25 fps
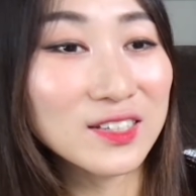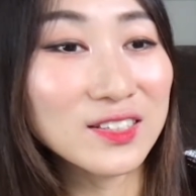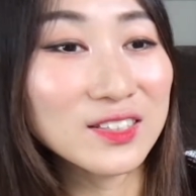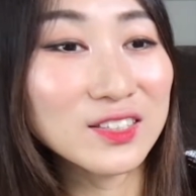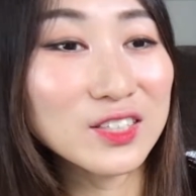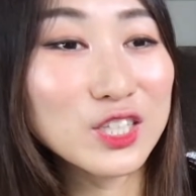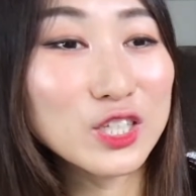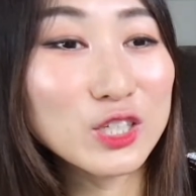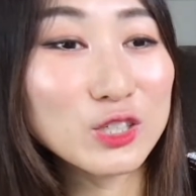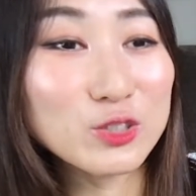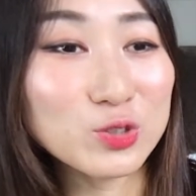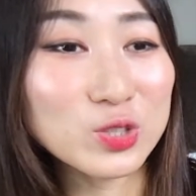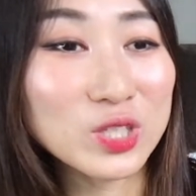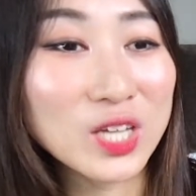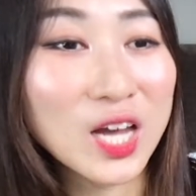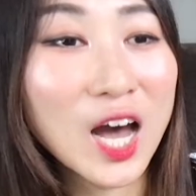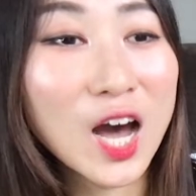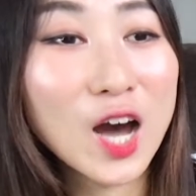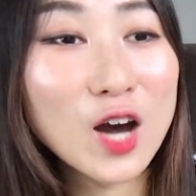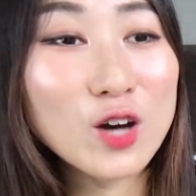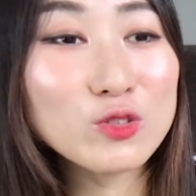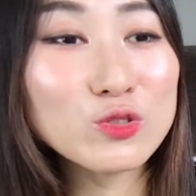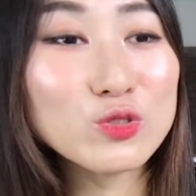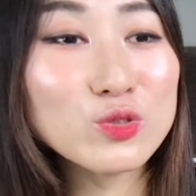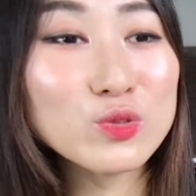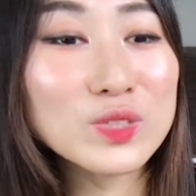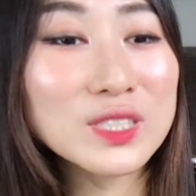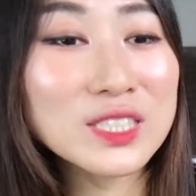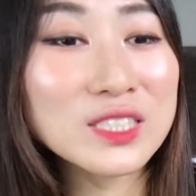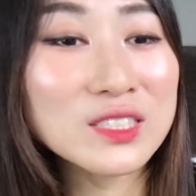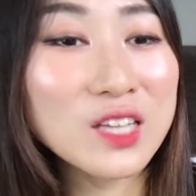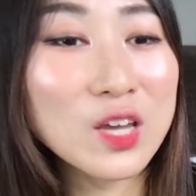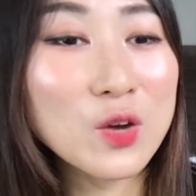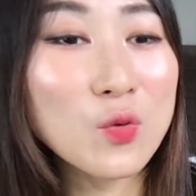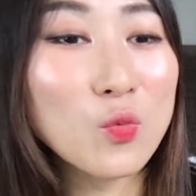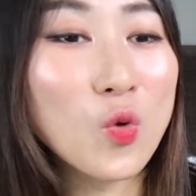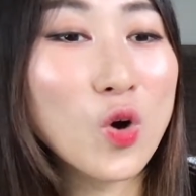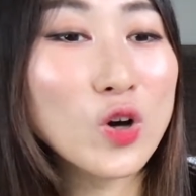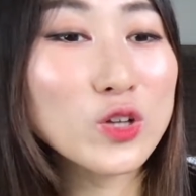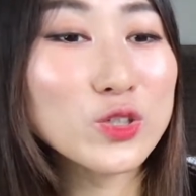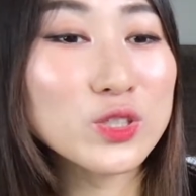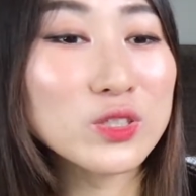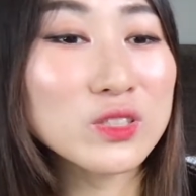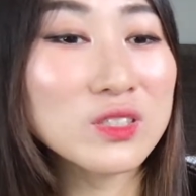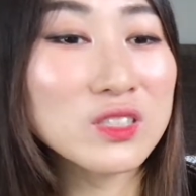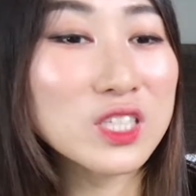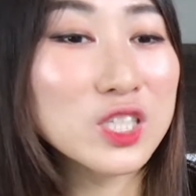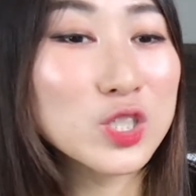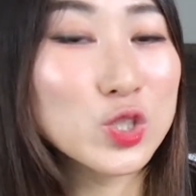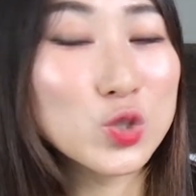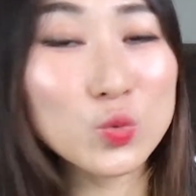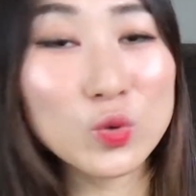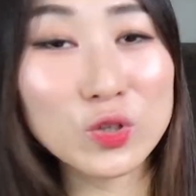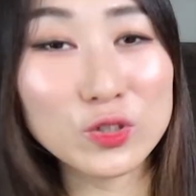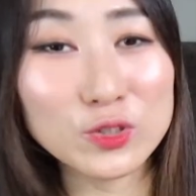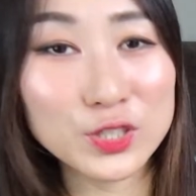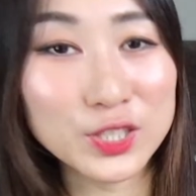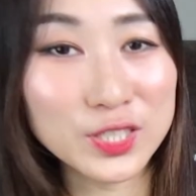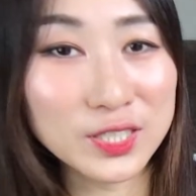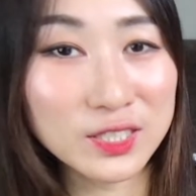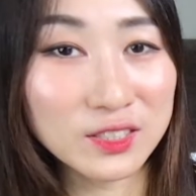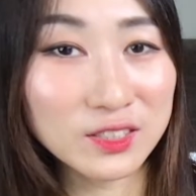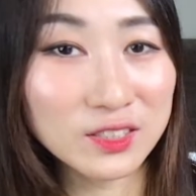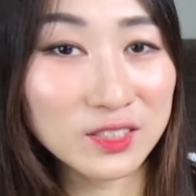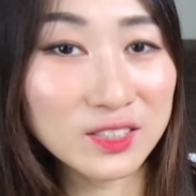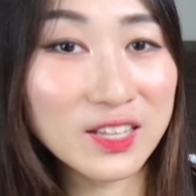dish, how do we say wash dishwashing?